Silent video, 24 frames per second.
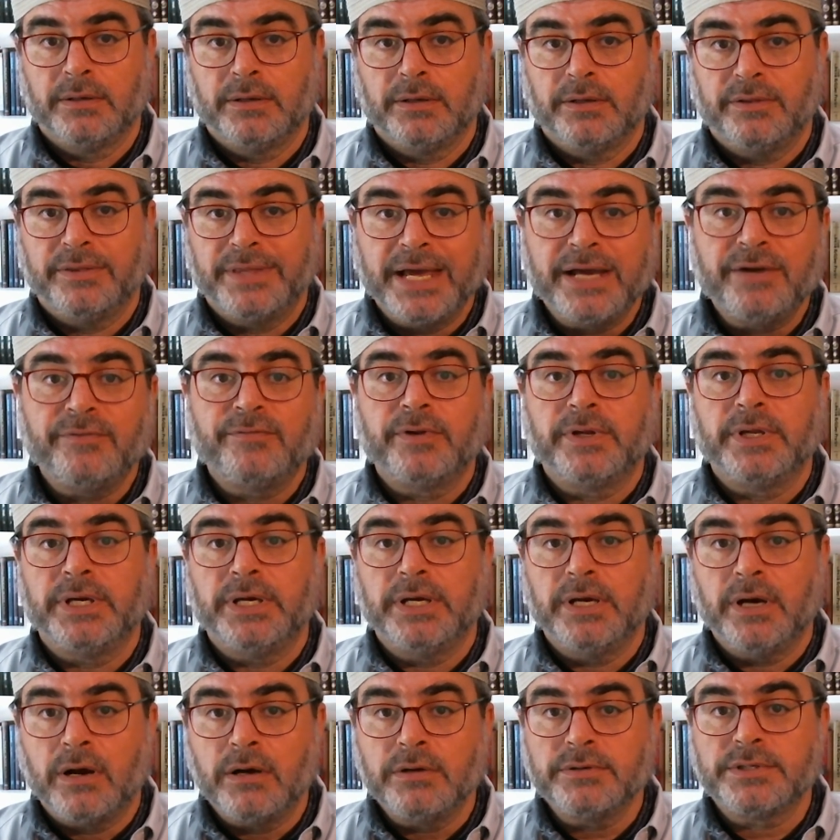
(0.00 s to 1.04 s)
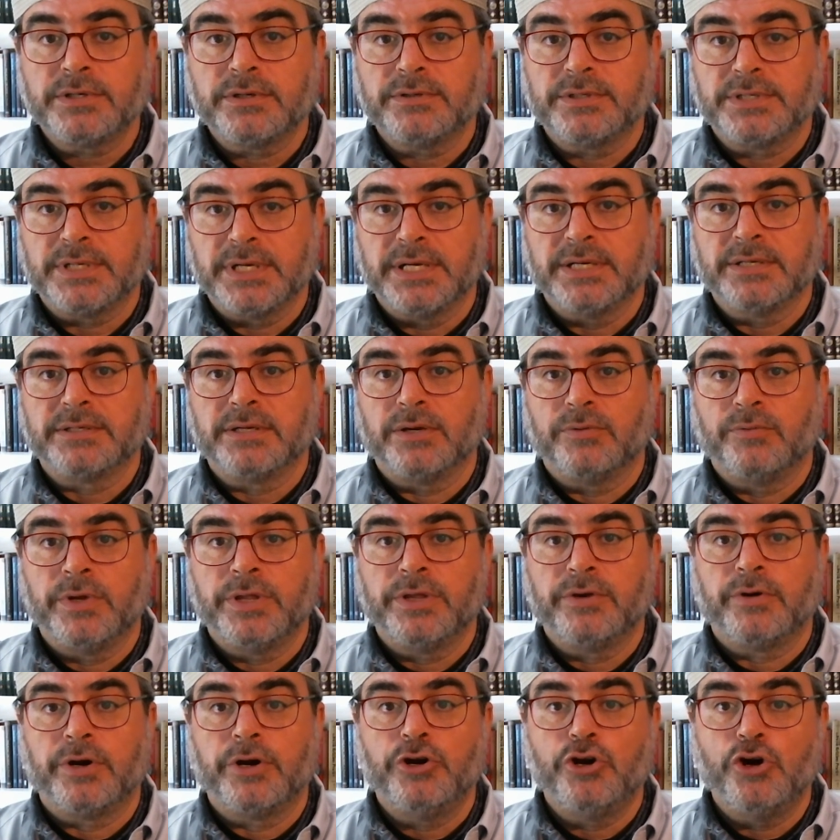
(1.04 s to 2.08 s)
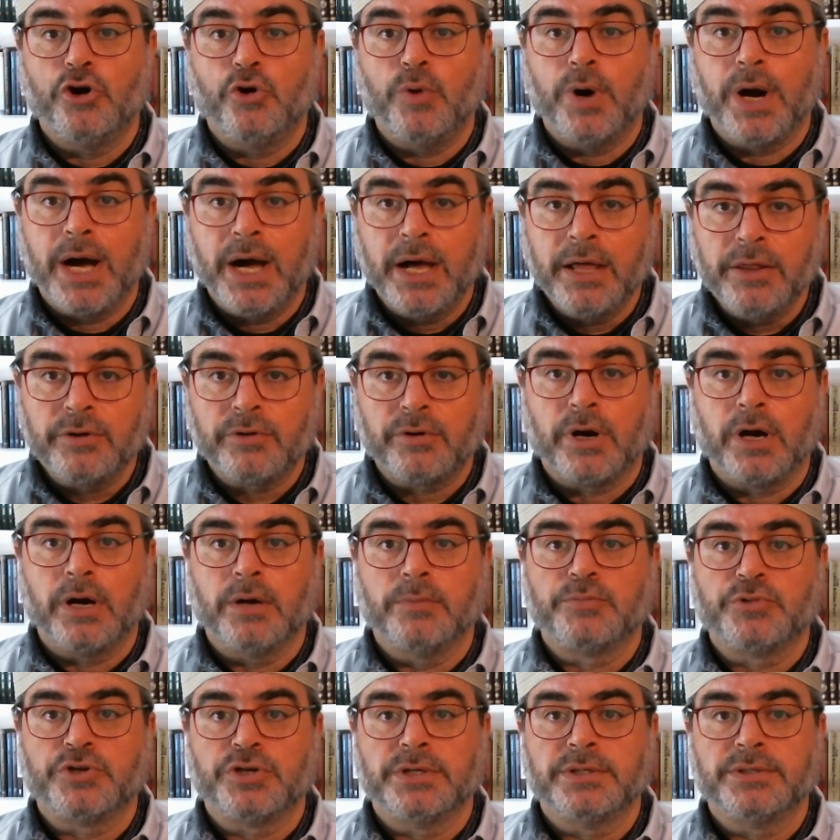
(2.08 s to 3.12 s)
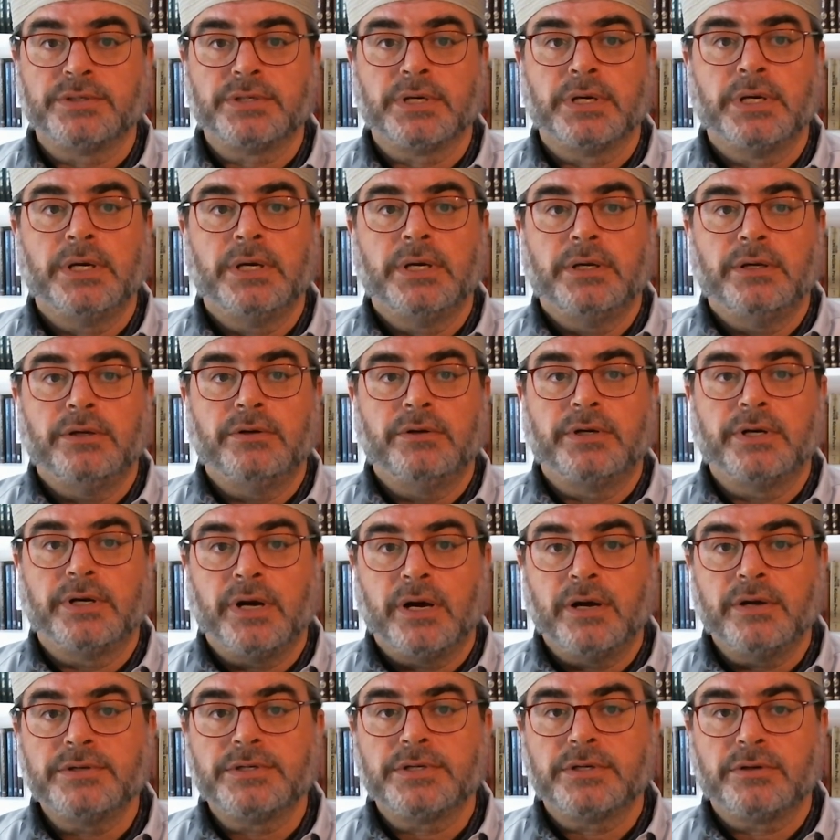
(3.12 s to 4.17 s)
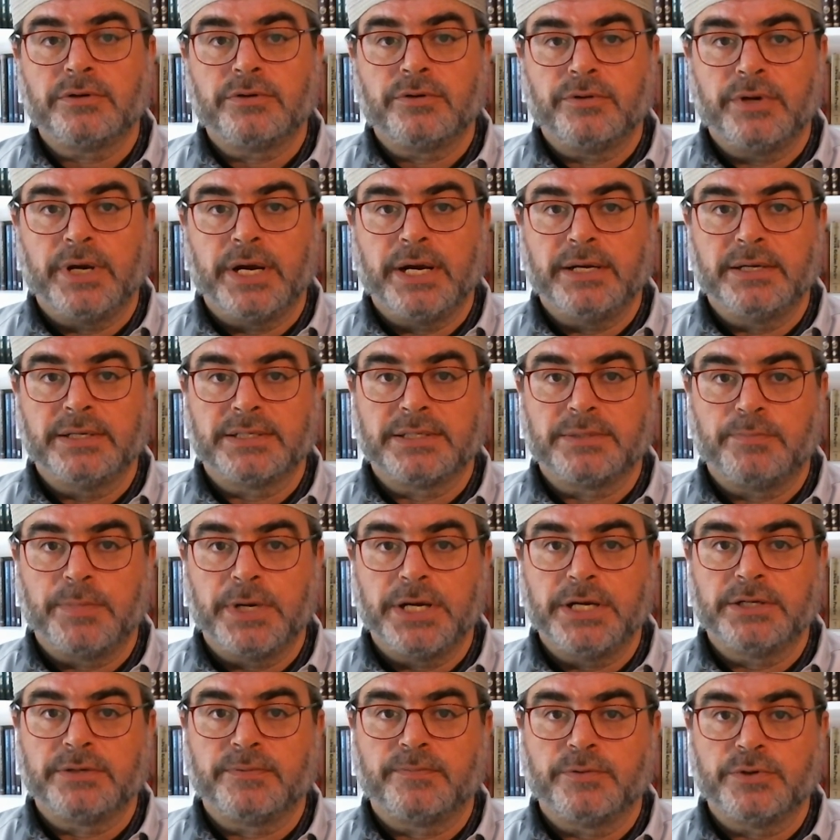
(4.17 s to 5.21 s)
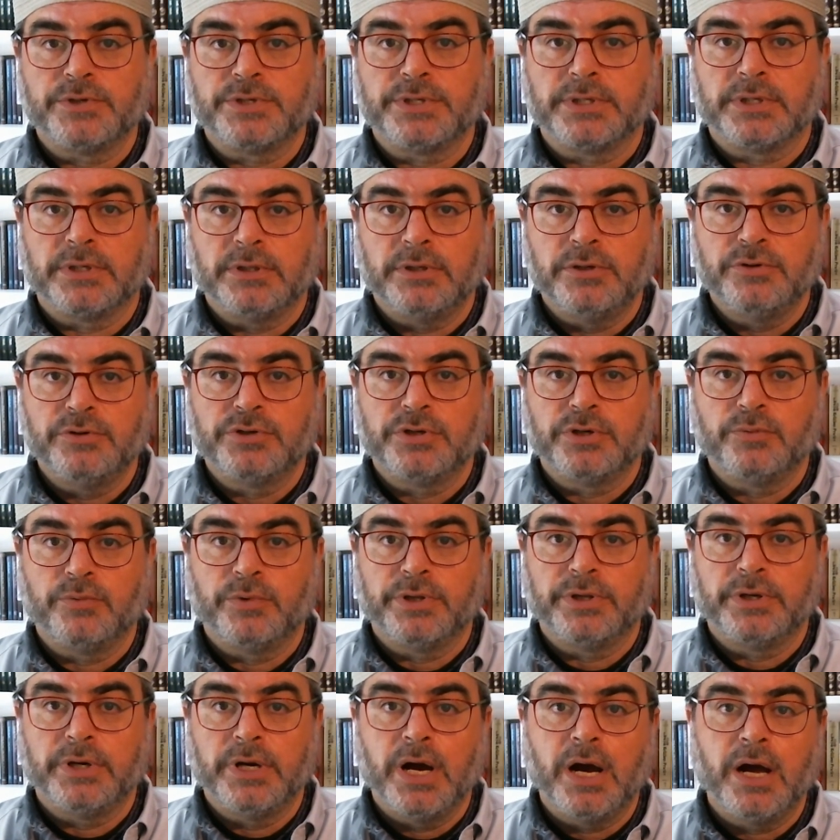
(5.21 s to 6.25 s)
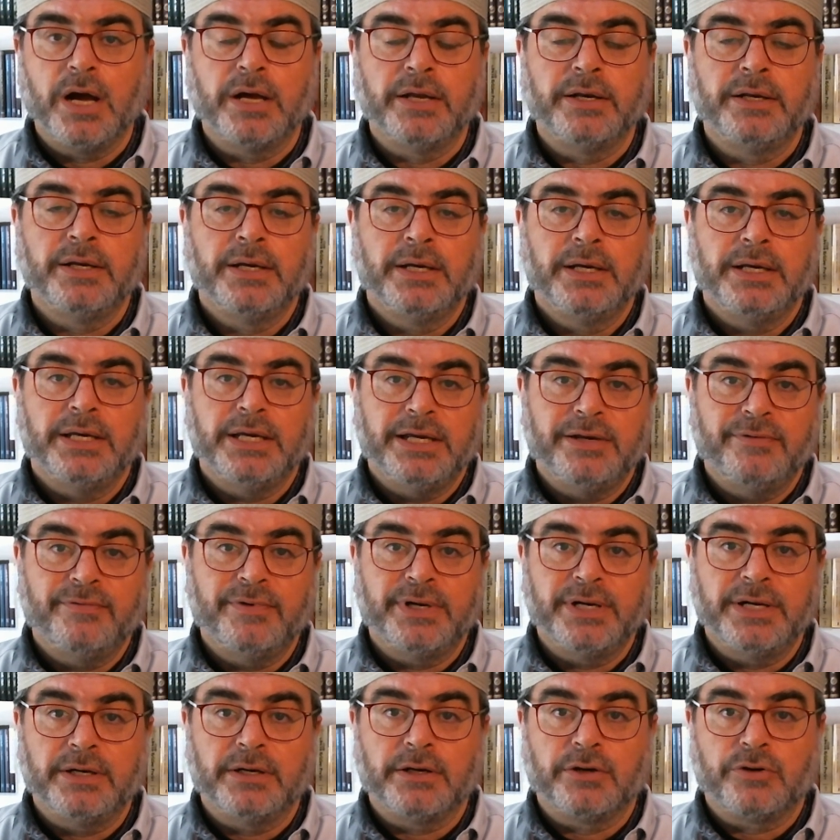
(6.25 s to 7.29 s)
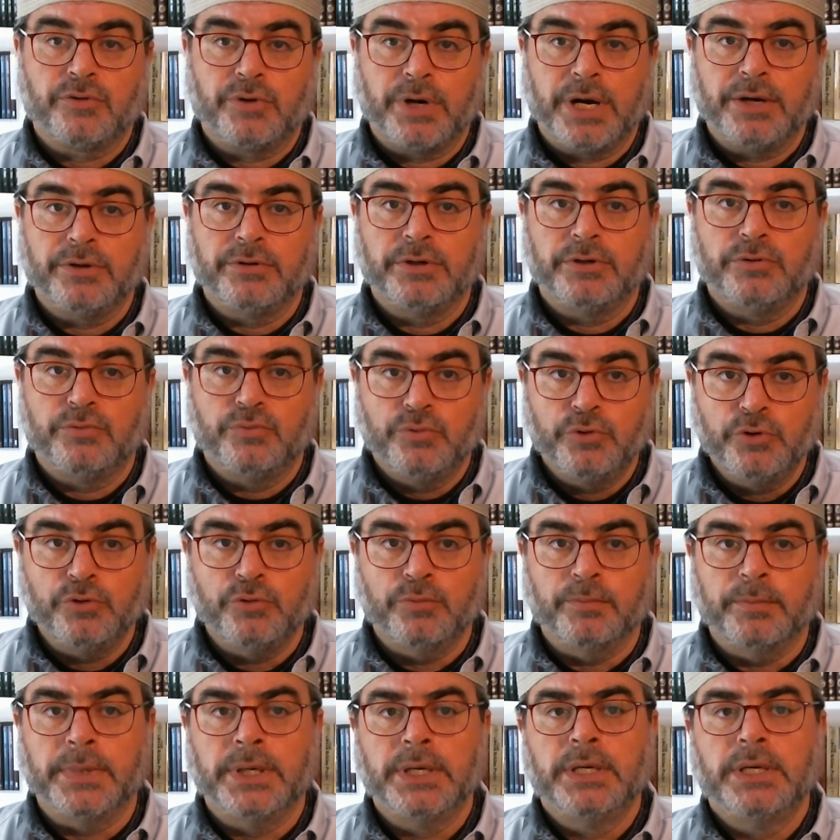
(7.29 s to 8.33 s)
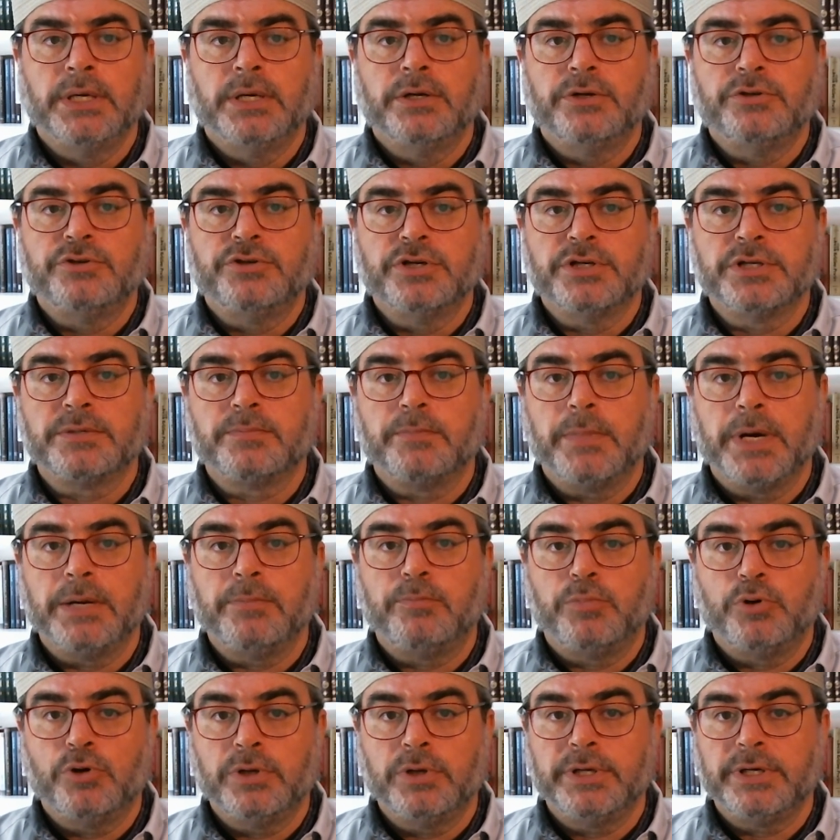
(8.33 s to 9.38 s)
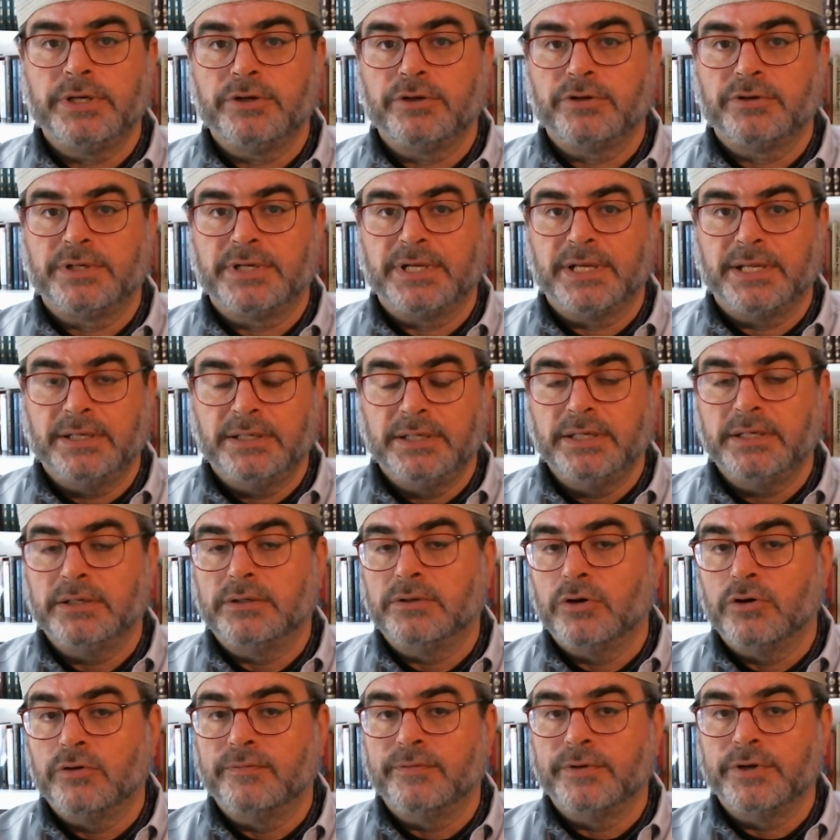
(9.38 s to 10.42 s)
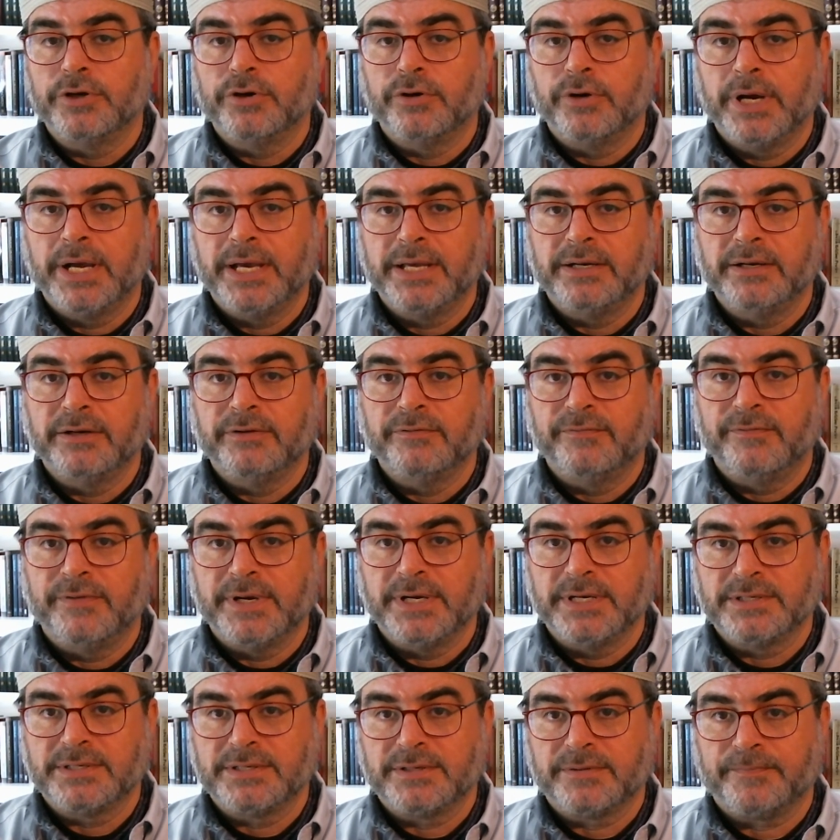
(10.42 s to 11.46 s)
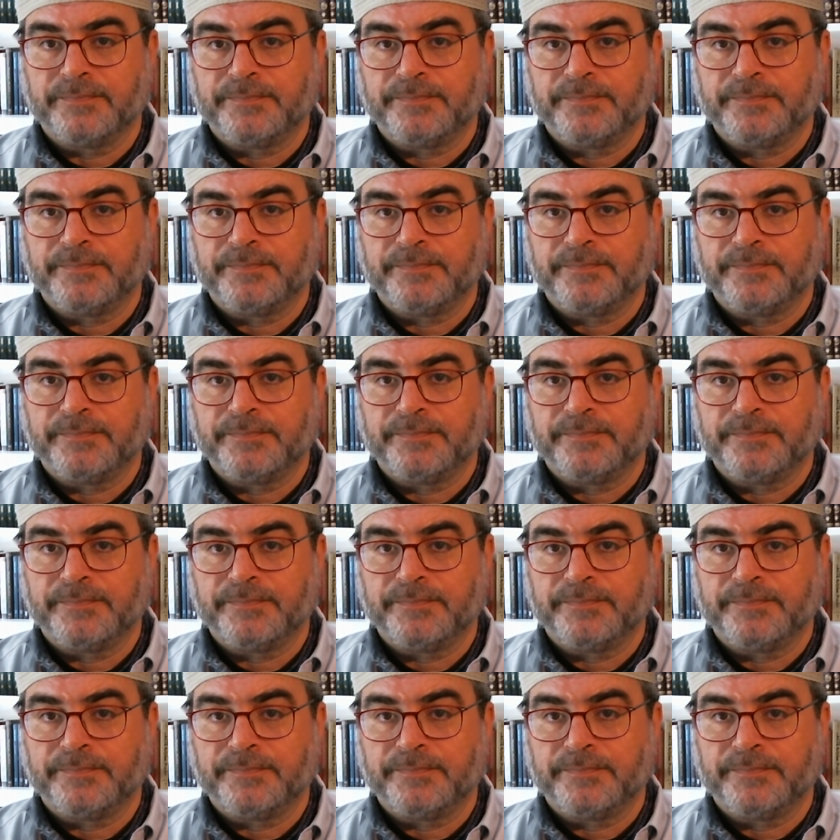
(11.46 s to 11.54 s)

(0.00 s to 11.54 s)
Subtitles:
Thankfully, he also says that when there are no other options, you can also create a space for seclusion with God, even in a crowded room, just by pulling your tallit over your head and face.